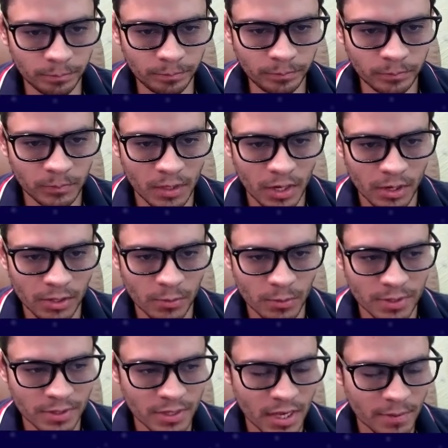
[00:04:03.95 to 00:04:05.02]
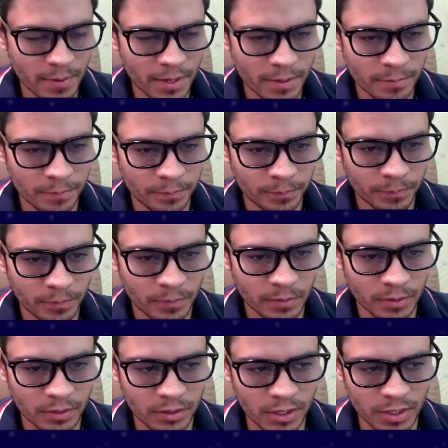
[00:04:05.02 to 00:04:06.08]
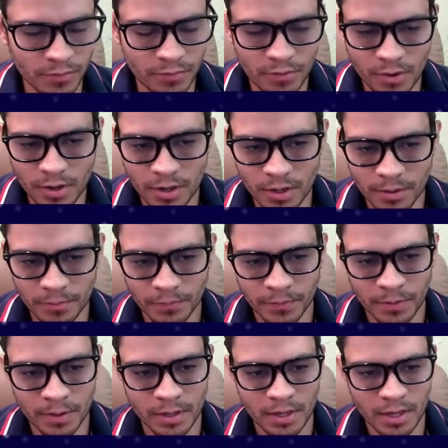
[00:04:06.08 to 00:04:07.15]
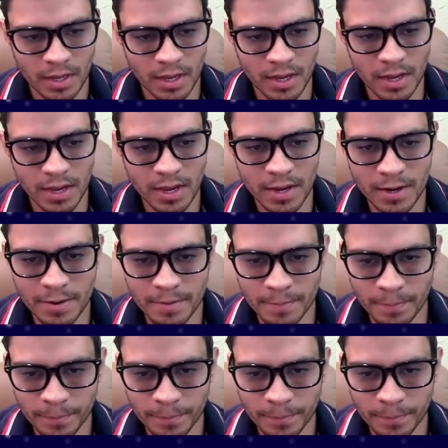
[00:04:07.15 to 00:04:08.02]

Knight to e7, g4, and